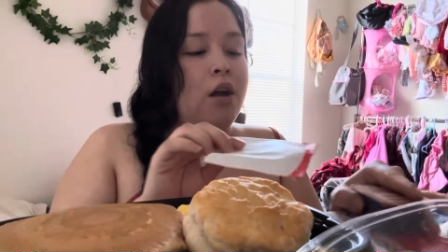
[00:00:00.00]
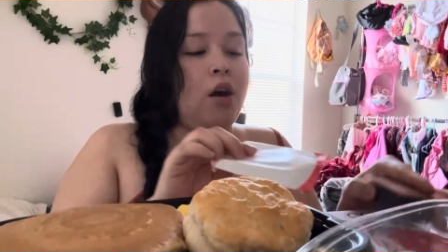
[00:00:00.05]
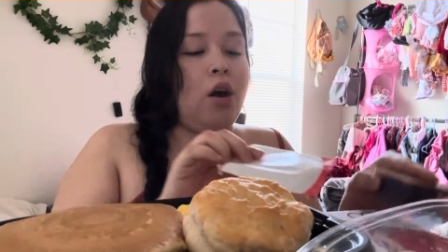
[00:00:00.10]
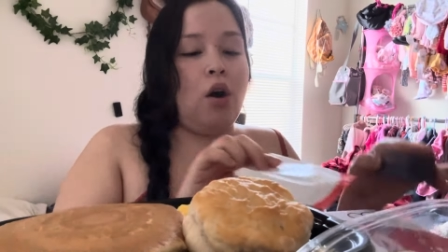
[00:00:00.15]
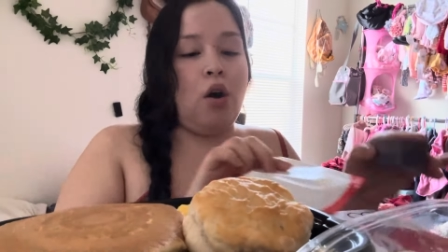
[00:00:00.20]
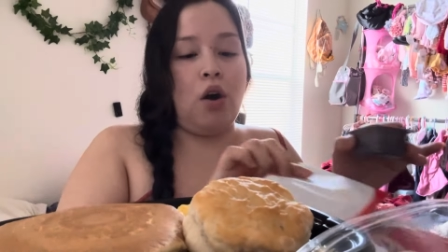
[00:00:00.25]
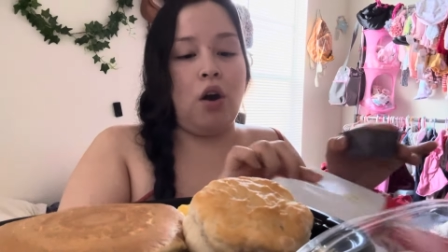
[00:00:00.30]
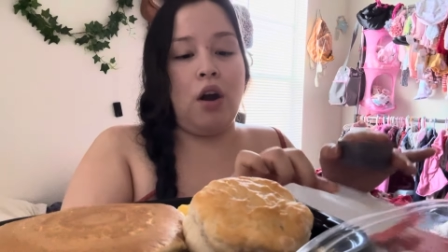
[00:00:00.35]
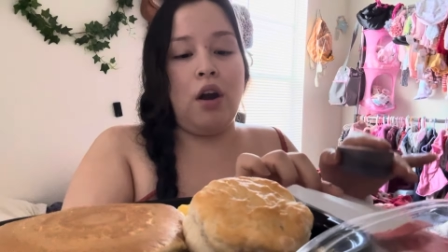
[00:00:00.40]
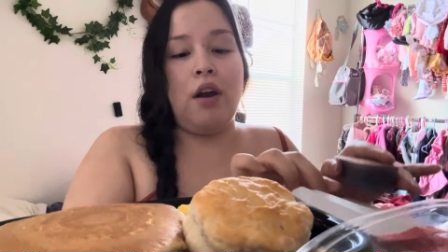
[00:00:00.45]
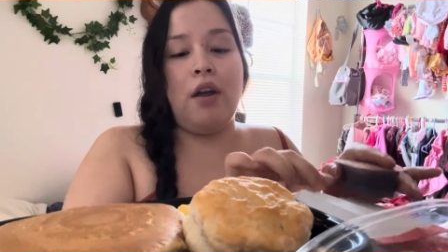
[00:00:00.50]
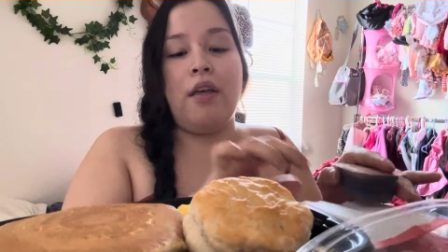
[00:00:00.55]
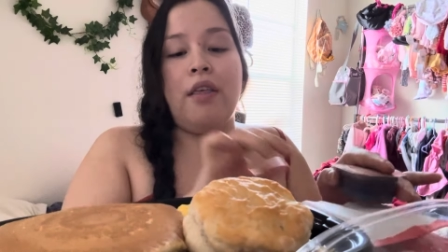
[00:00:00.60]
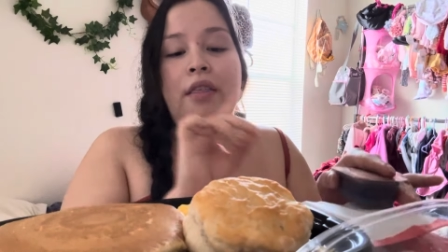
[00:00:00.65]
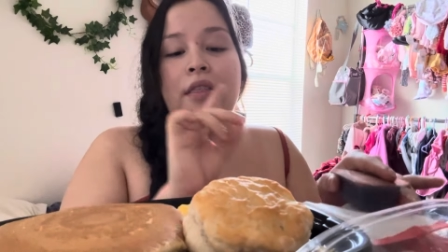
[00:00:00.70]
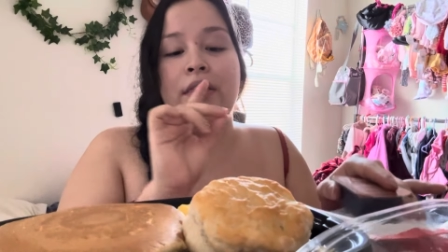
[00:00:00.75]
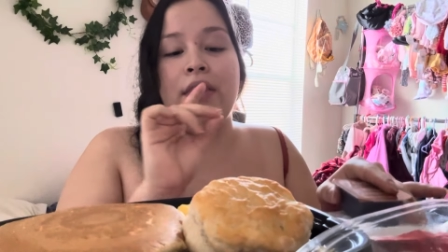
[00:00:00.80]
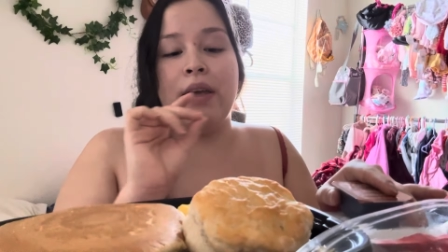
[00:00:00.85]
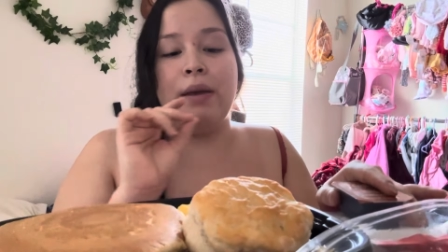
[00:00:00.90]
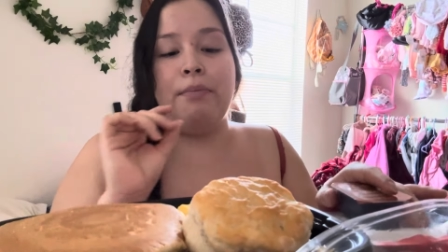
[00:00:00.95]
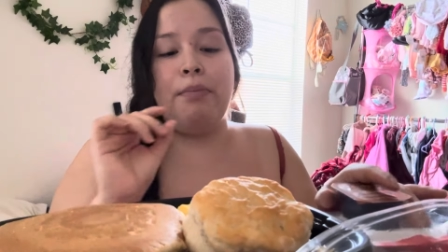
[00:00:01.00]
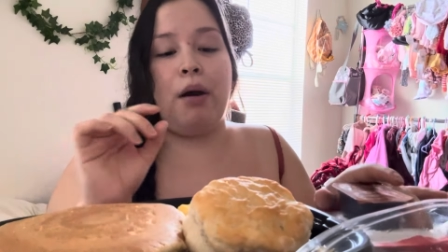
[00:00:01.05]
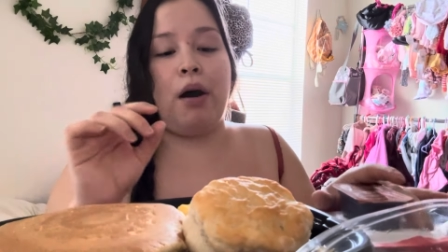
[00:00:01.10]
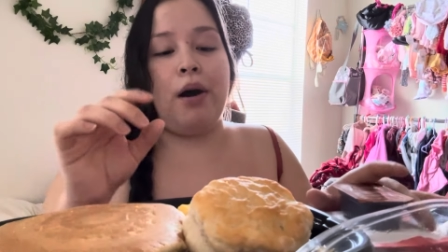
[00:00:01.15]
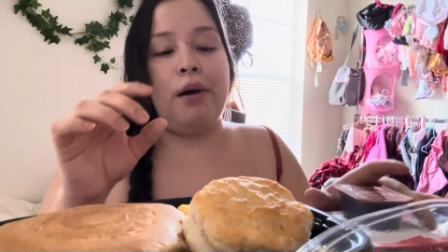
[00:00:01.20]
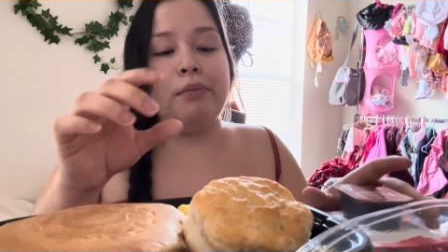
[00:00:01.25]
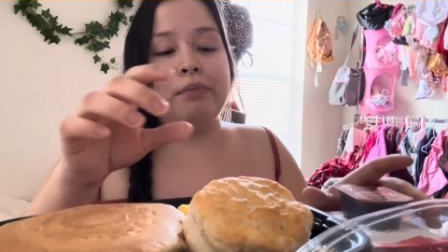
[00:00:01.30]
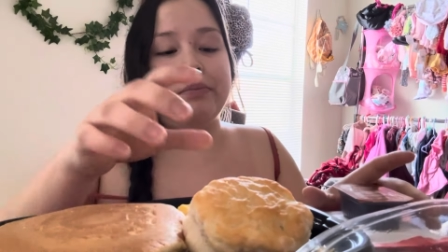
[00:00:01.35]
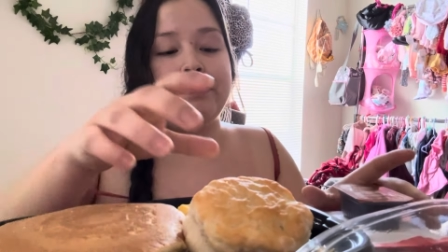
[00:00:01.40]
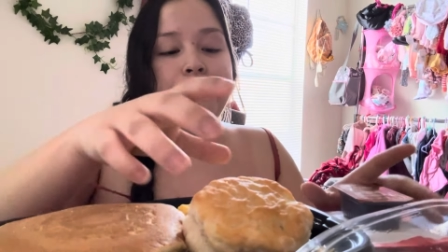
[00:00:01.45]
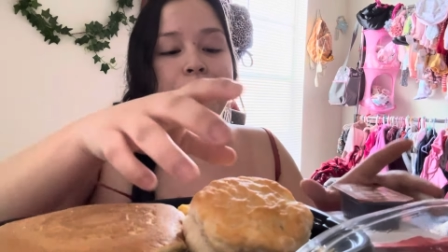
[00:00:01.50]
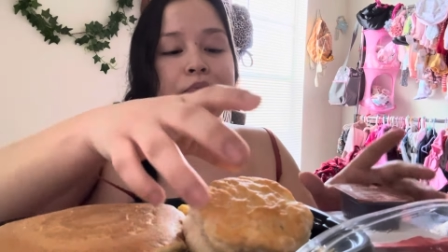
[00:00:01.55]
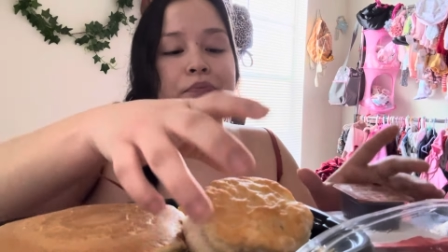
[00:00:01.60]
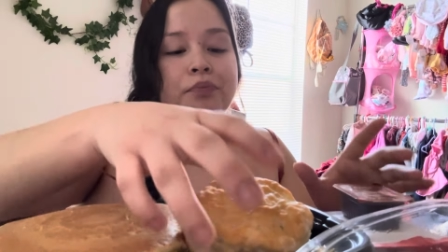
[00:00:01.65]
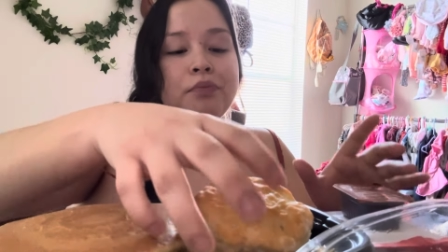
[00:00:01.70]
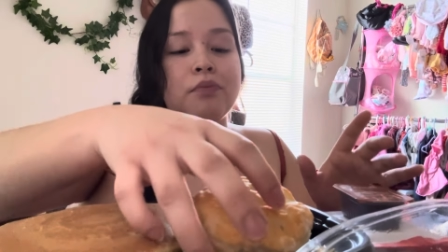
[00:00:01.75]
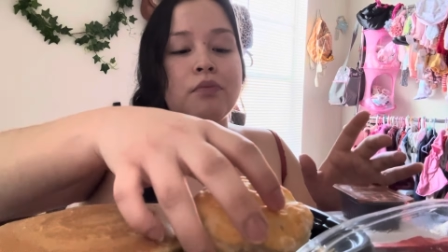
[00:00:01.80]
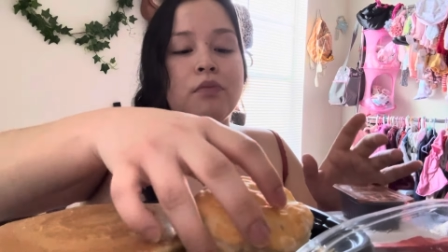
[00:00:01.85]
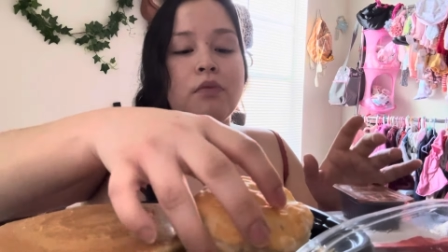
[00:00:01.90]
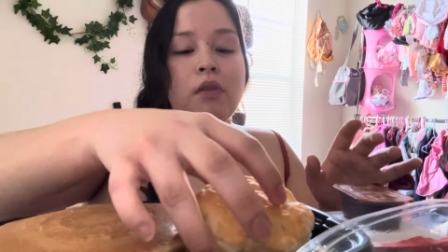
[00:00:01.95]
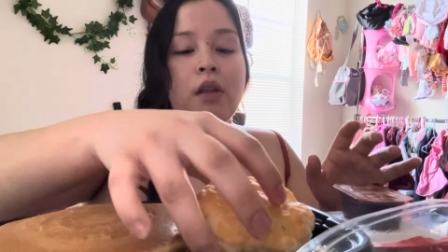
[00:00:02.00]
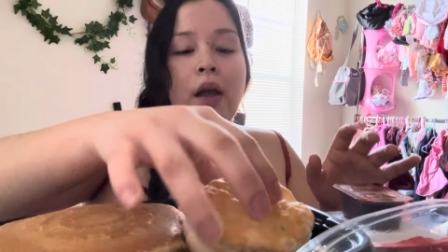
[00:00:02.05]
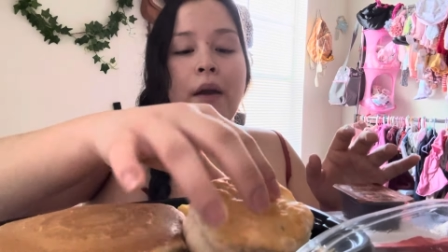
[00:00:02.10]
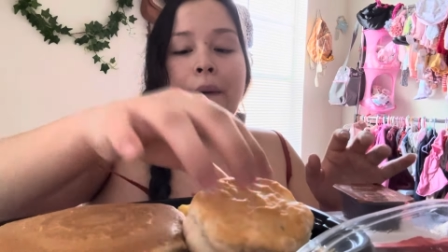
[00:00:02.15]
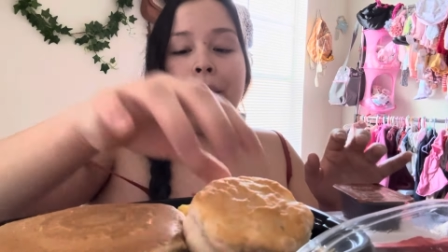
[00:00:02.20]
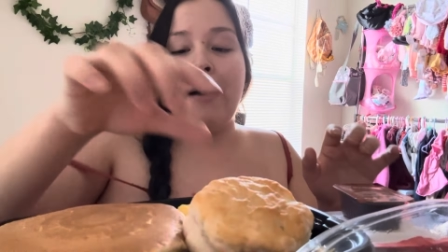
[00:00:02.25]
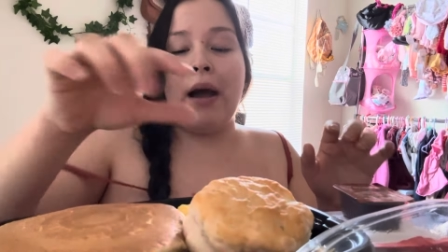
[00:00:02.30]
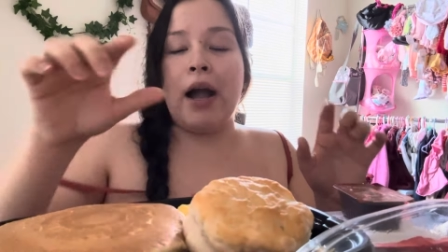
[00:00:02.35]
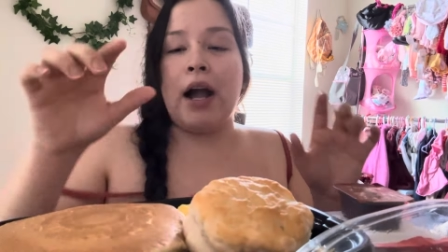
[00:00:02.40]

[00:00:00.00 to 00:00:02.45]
are the bomb. I